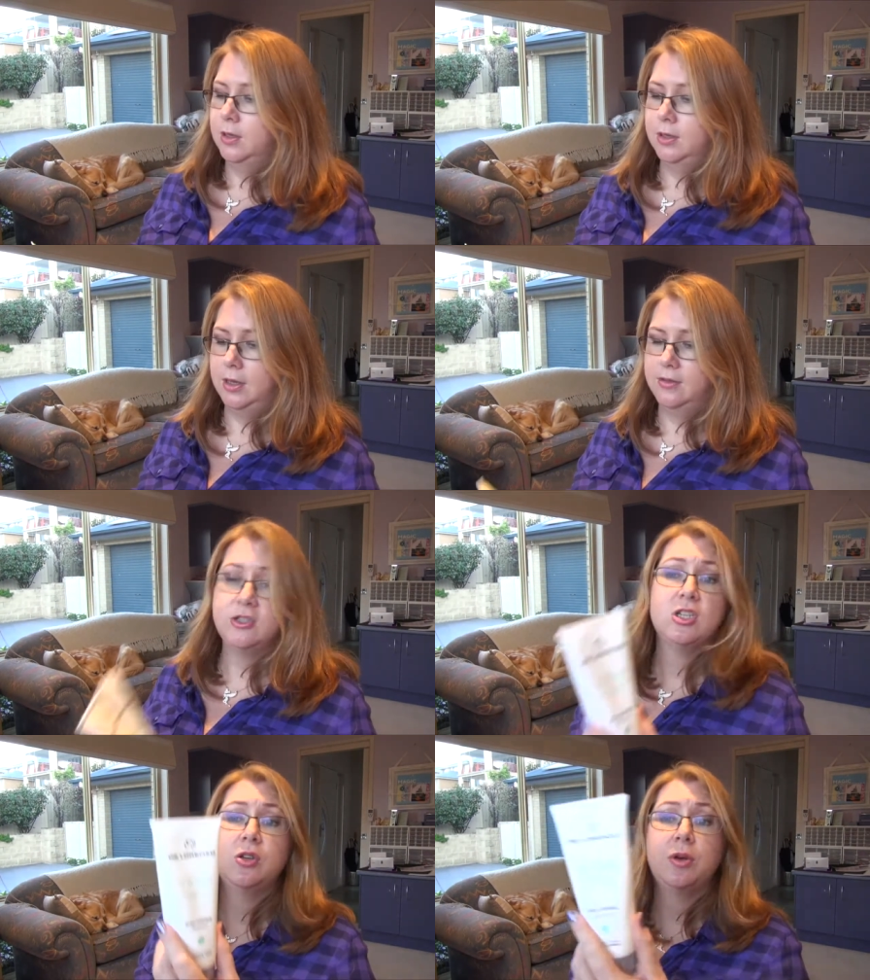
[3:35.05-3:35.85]
yeah, the
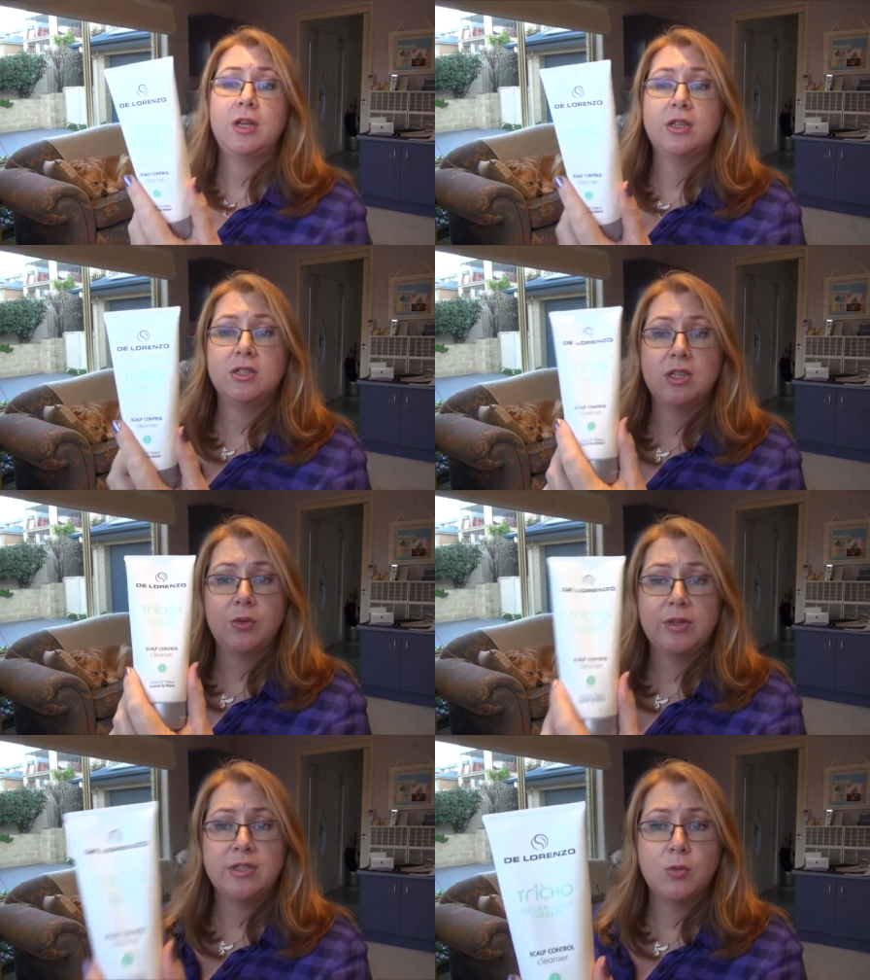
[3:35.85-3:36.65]
De
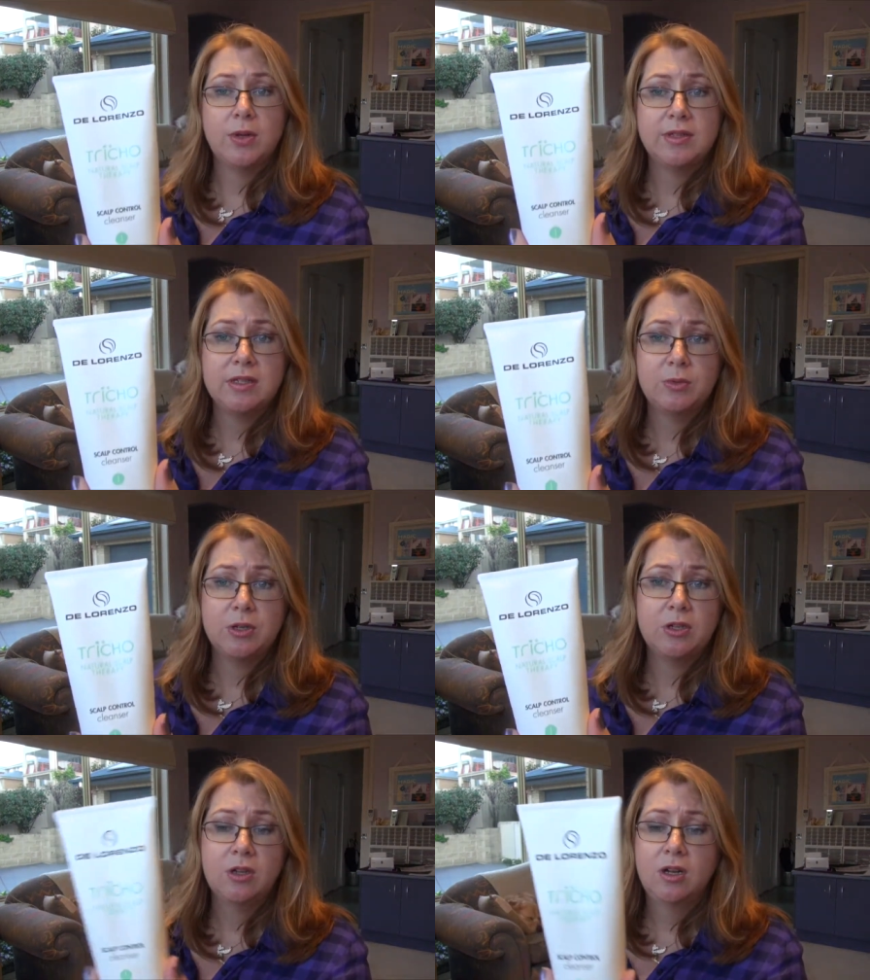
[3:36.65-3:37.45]
Lorenzo ones as
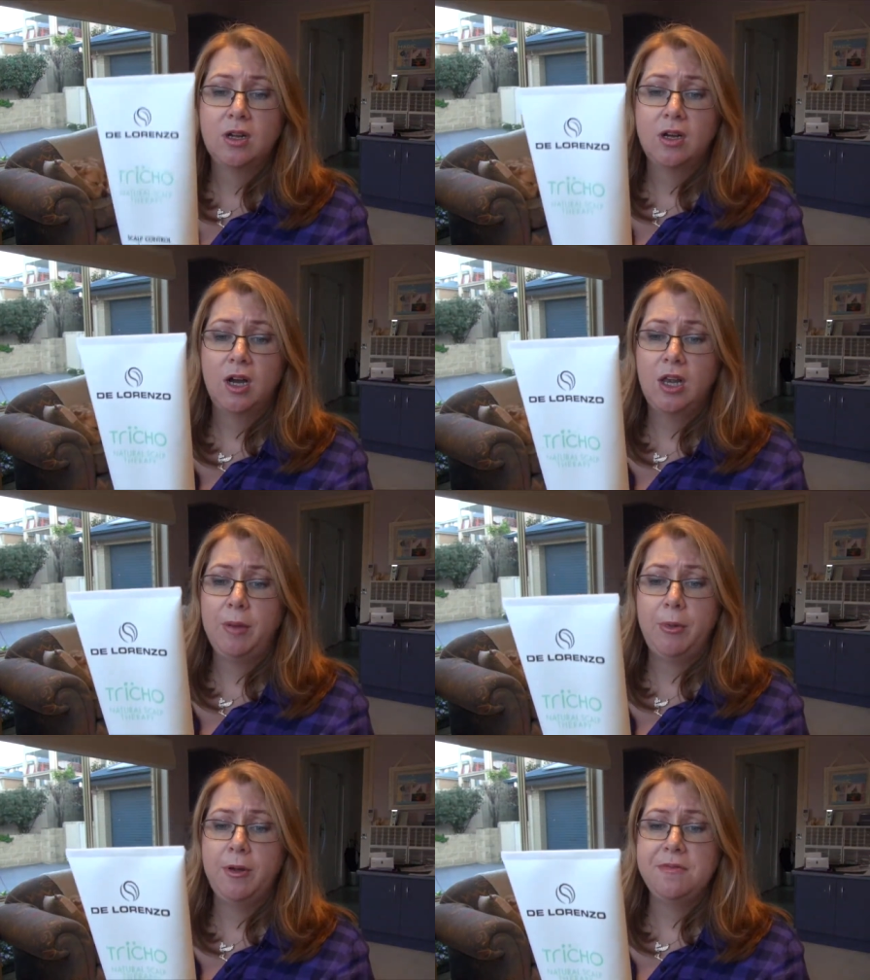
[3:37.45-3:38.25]
well. I
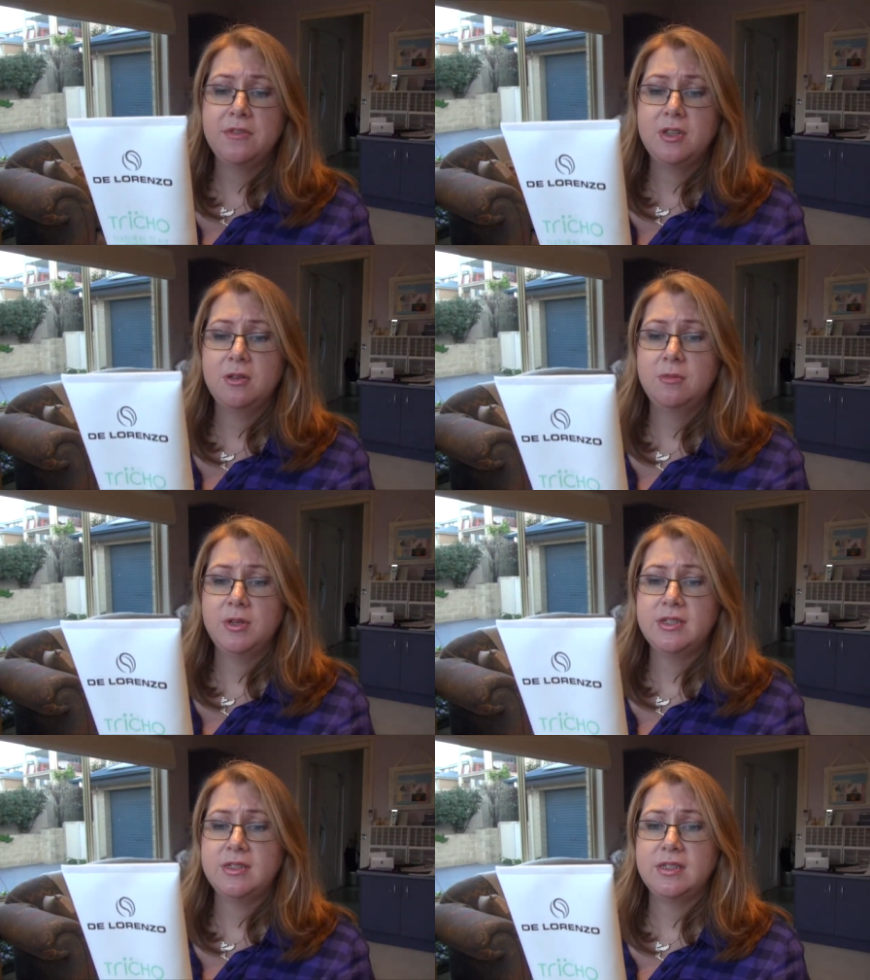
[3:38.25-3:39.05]
like both of them.
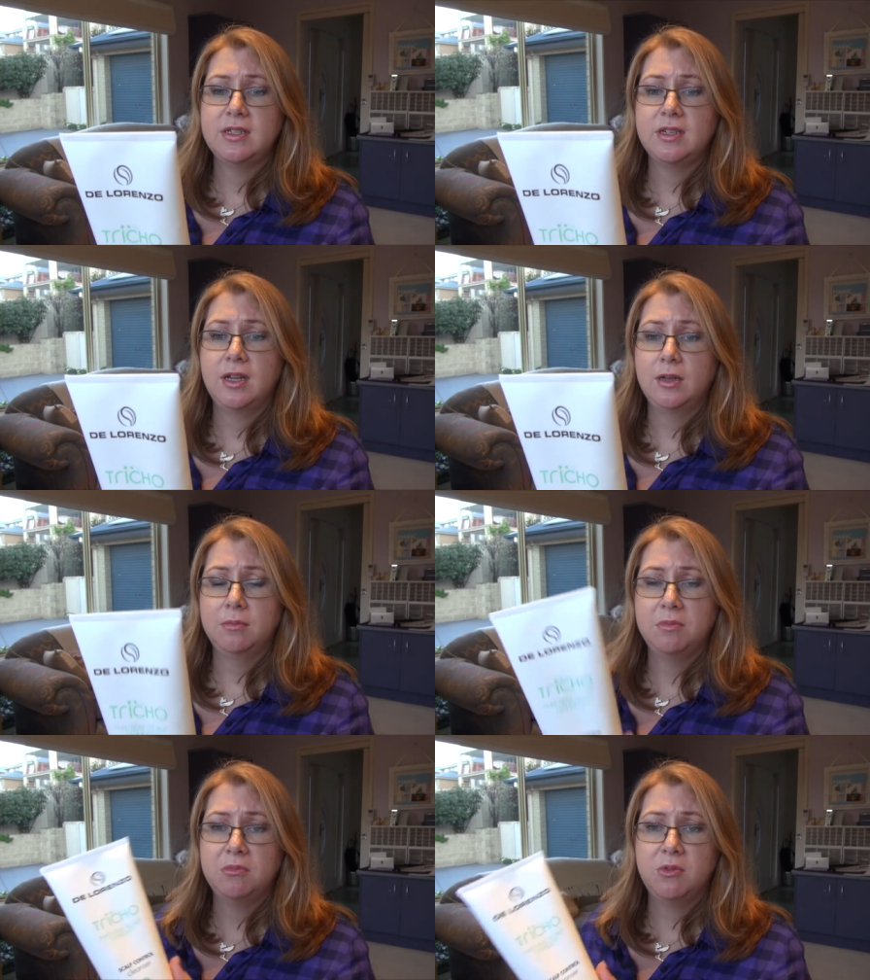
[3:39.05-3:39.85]
It just
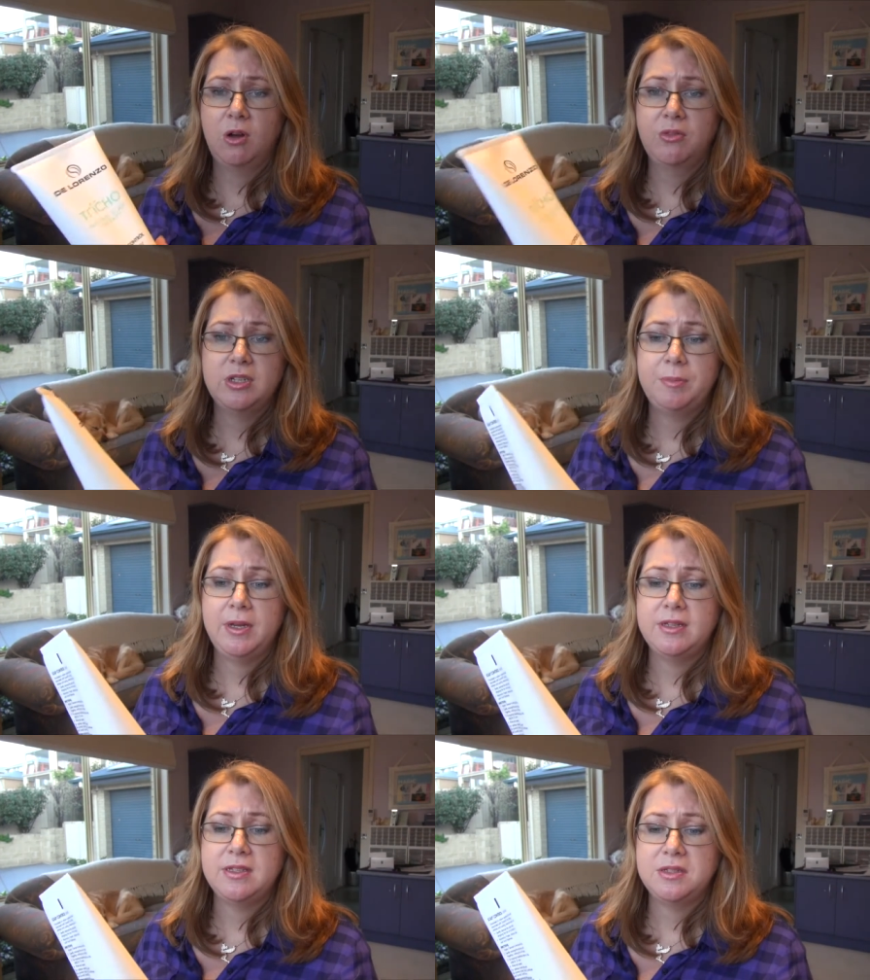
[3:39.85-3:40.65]
um, often
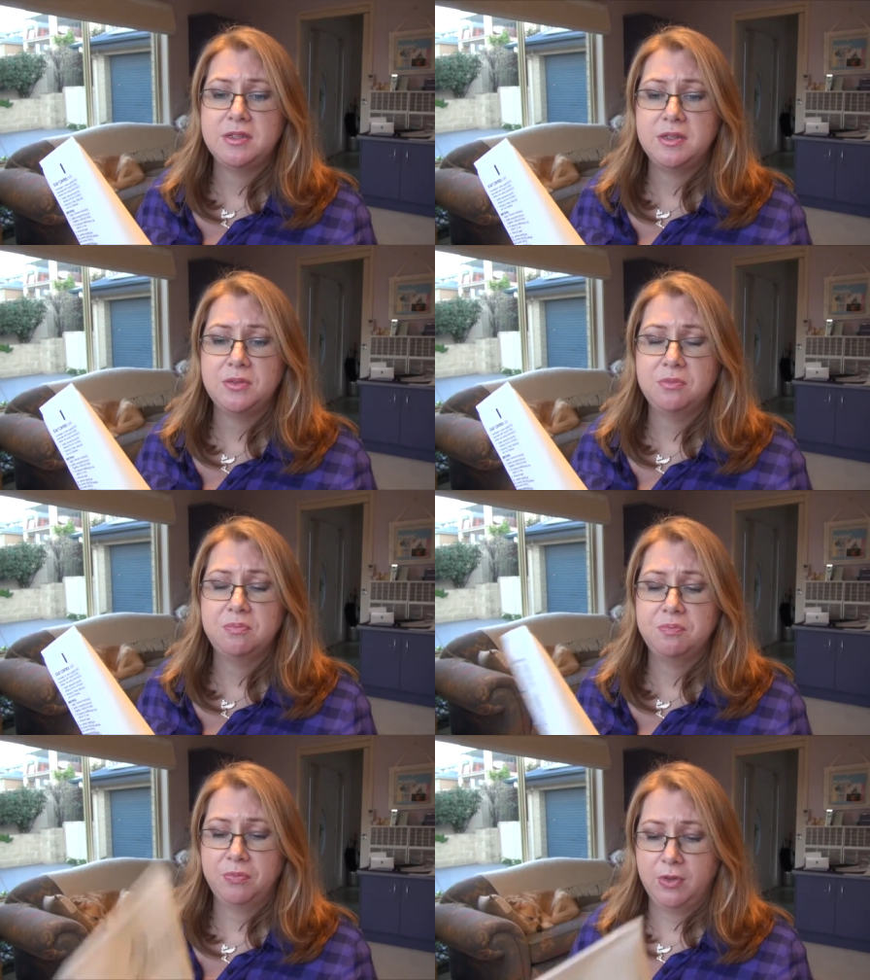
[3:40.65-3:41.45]
depends
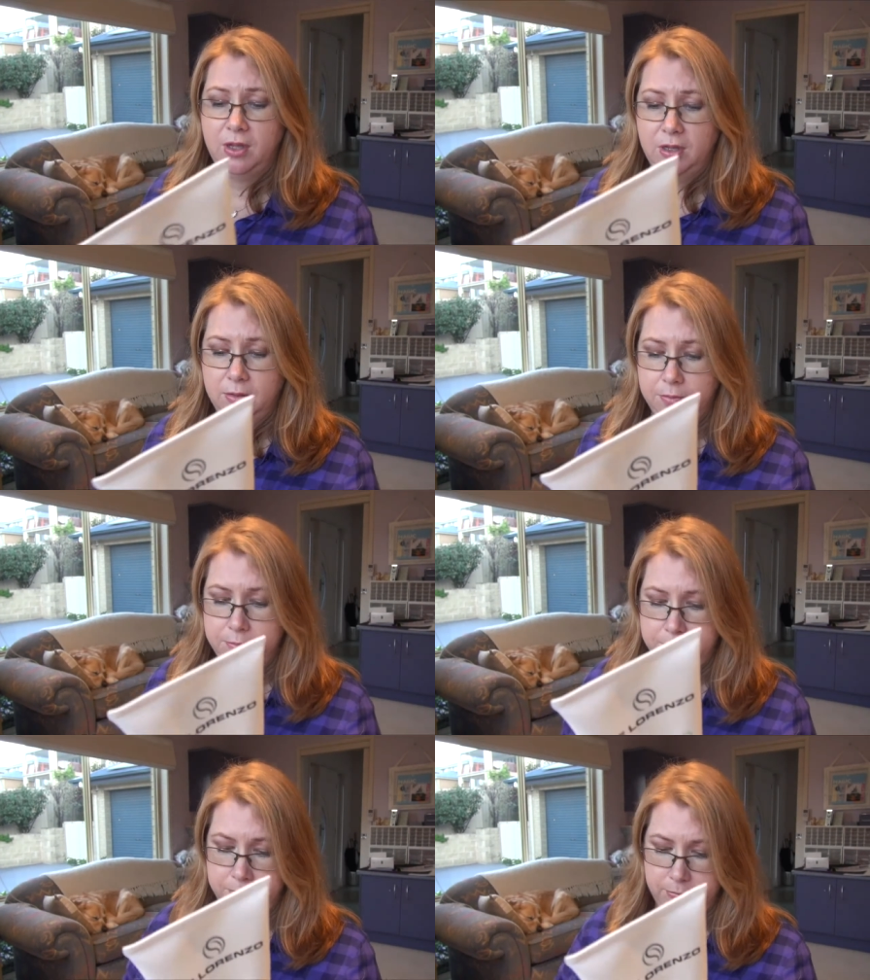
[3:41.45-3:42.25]

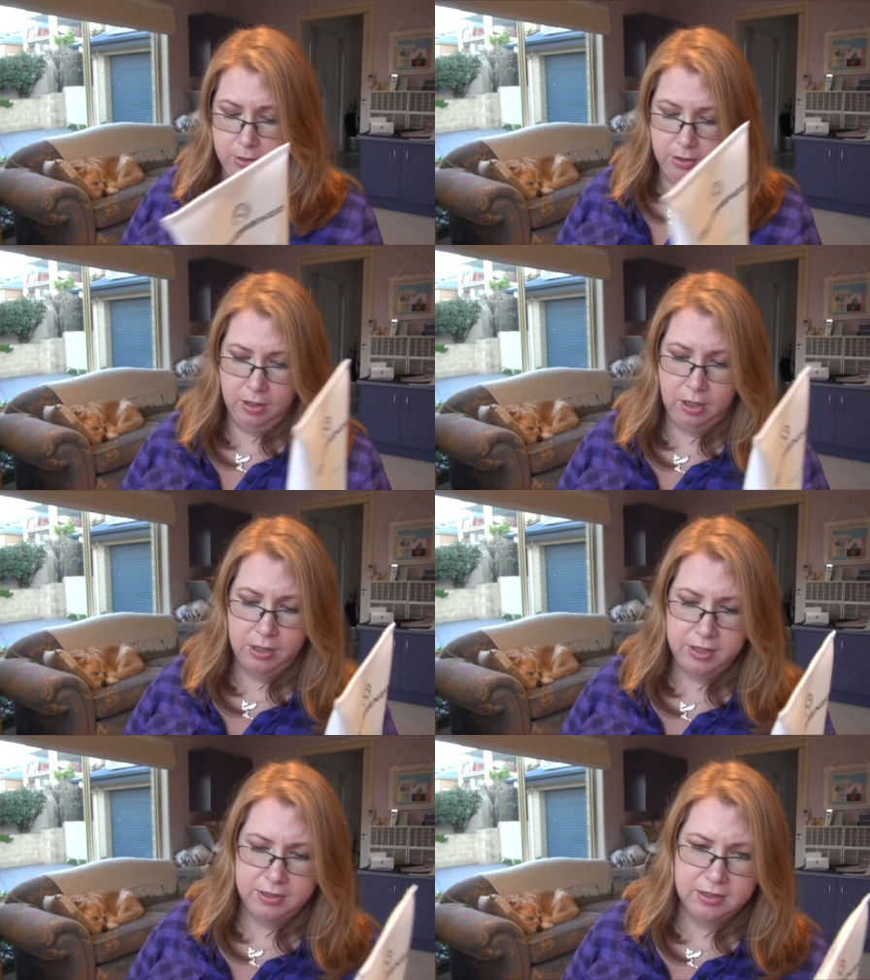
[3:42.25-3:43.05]
um,
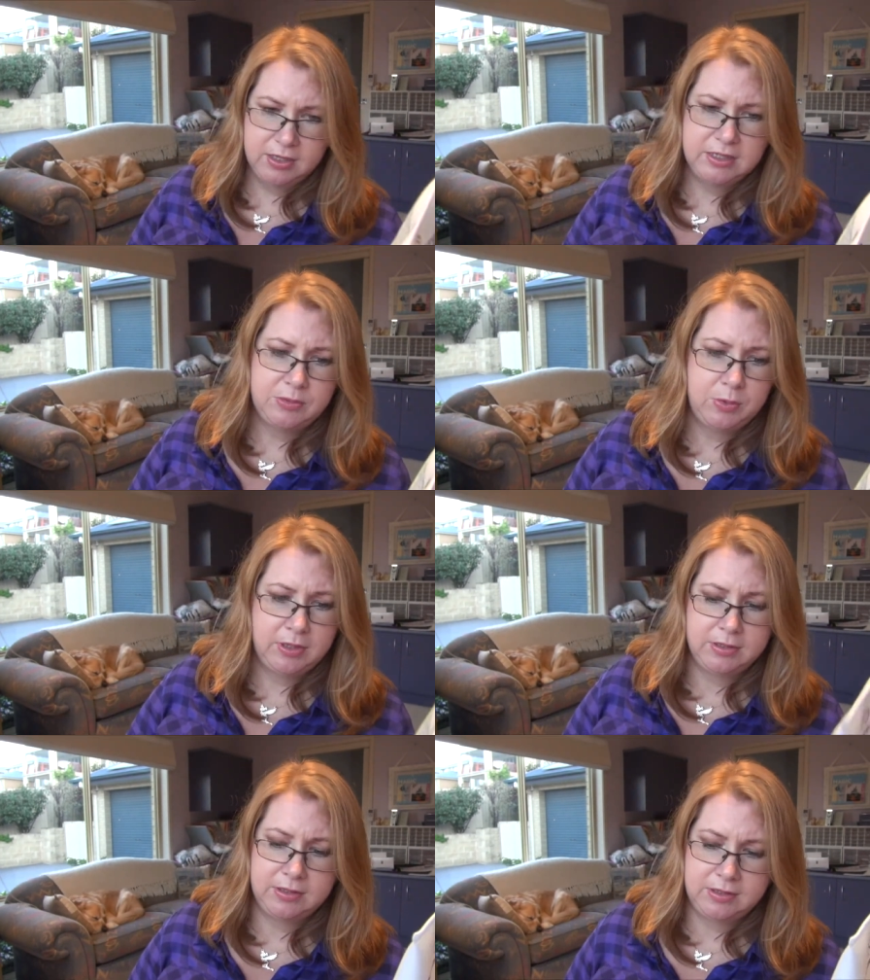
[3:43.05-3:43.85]
I think these
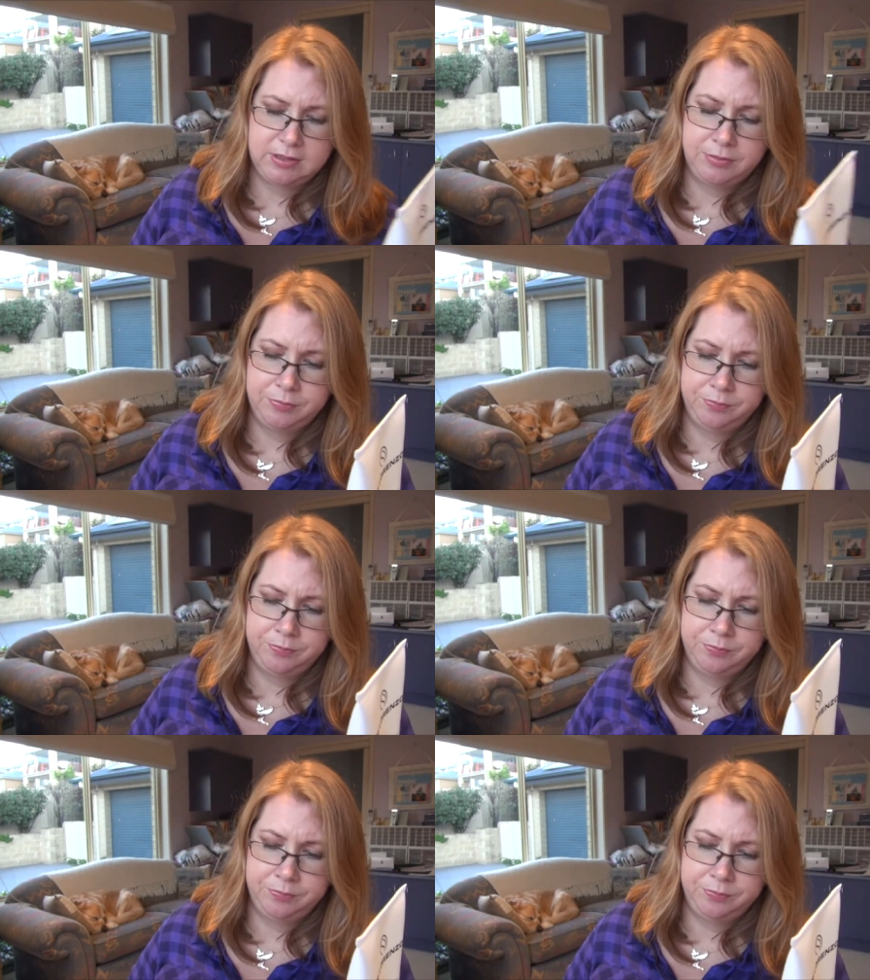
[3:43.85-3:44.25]
ones,